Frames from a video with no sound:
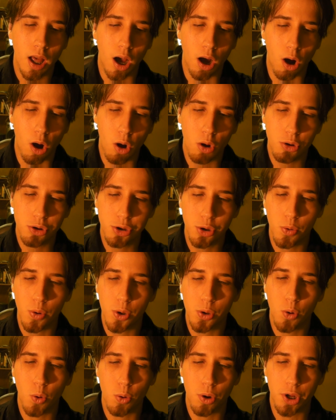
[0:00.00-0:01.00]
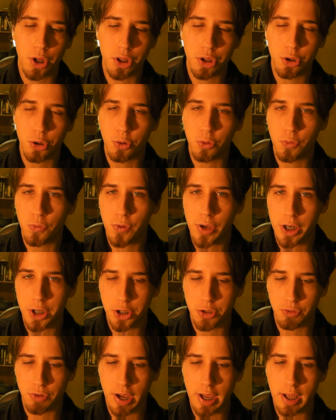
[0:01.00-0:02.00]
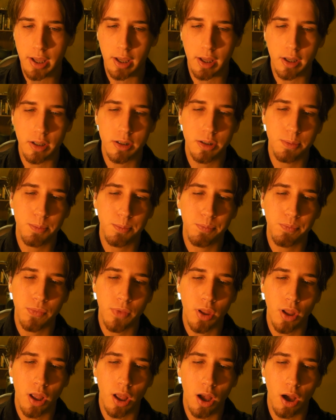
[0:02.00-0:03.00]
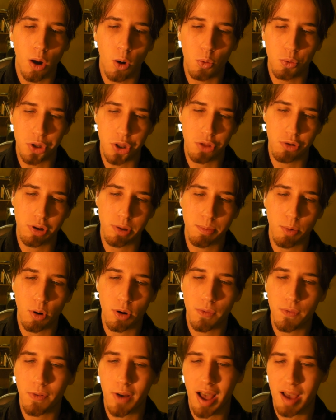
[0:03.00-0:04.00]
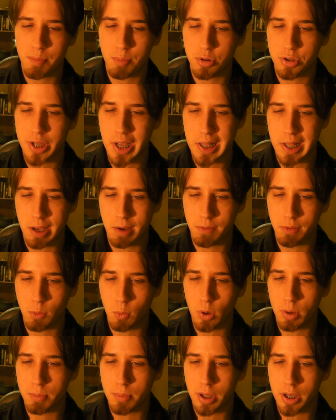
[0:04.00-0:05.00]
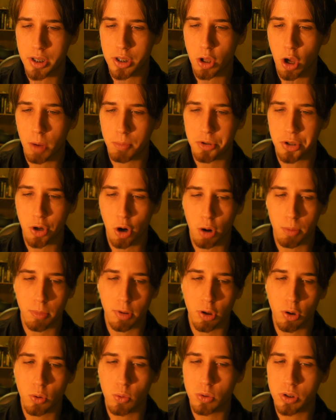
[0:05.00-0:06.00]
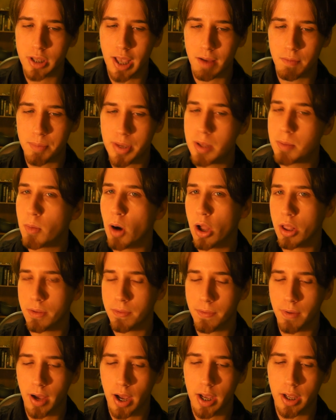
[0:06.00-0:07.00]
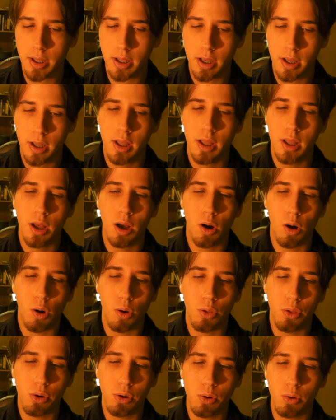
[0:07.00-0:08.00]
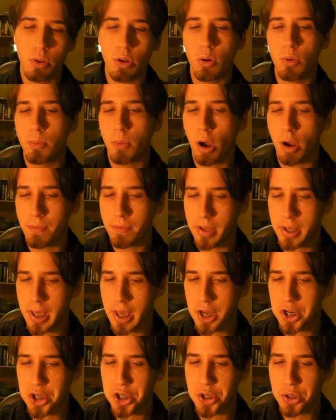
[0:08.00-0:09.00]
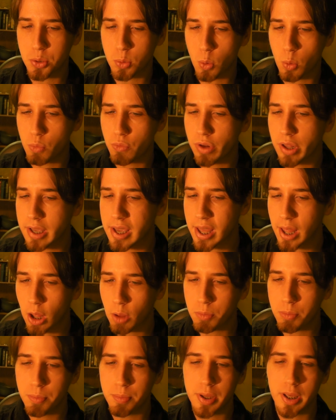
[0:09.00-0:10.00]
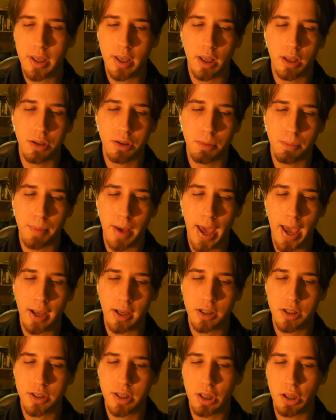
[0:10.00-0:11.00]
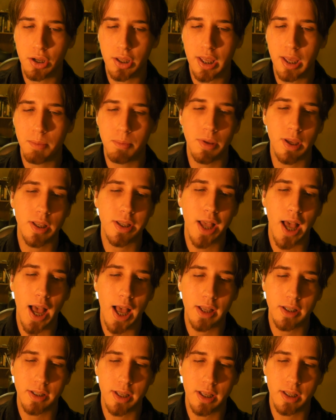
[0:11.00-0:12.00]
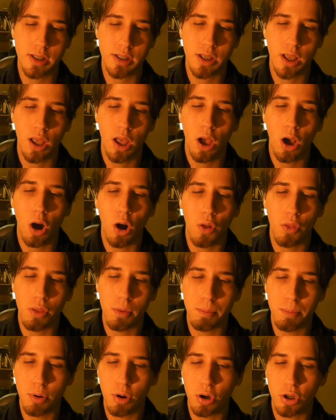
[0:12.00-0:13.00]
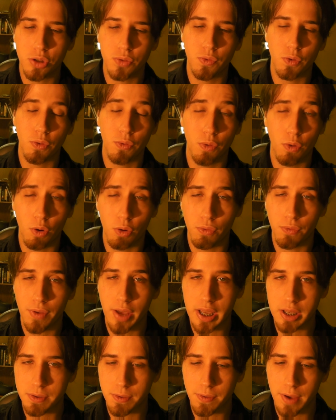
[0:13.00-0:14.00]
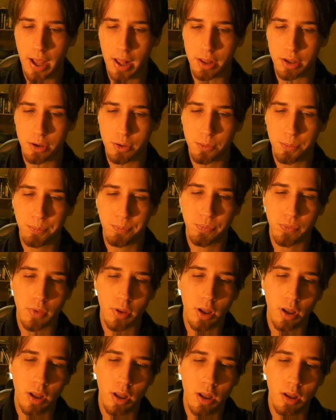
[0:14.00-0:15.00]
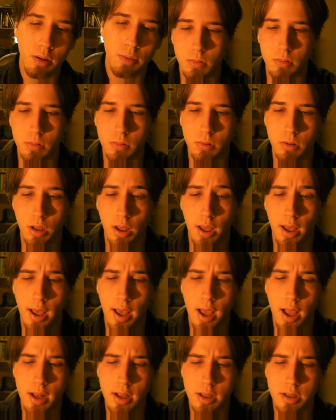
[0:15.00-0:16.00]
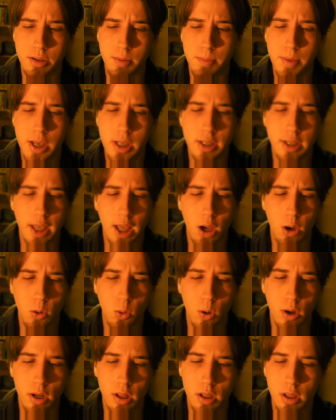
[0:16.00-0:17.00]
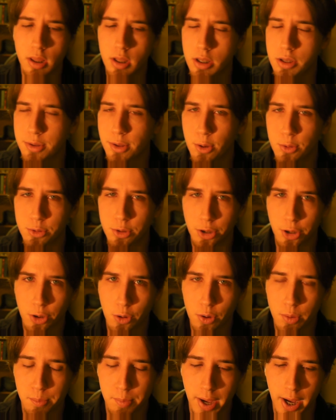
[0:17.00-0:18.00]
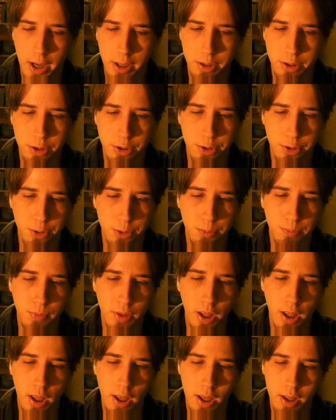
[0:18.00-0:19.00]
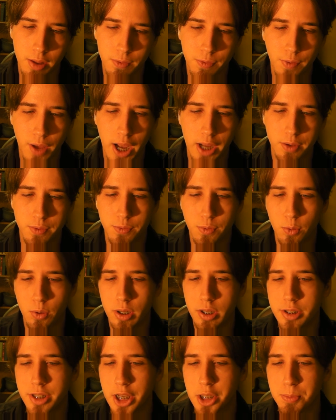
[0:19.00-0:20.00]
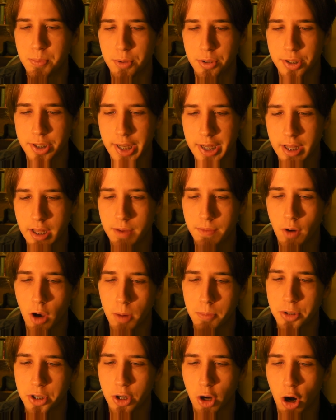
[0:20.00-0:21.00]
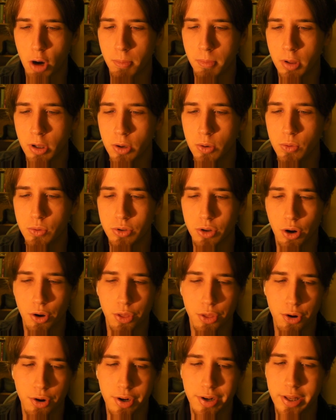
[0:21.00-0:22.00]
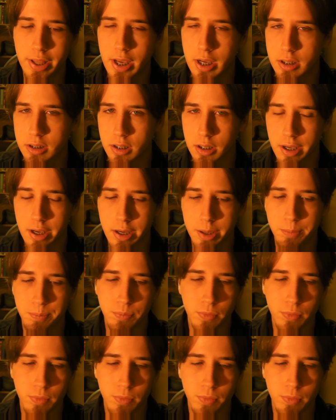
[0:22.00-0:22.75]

Also, according to Fitch Ratings, only 3.5% of the 1 million option arm loans have been modified, although loan modifications won't really help because the banks still keep these assets on the books for full face value. And it's amazing how quickly these loans are going bad too. In fact, 46% of option arm loans are 30 days late.